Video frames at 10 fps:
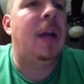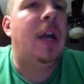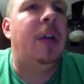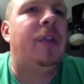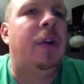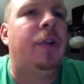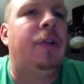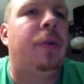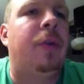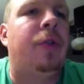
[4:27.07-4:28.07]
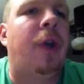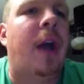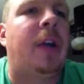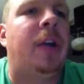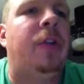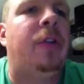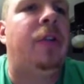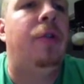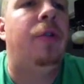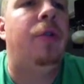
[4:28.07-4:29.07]
it's also attracted
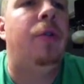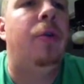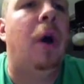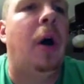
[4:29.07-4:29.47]
to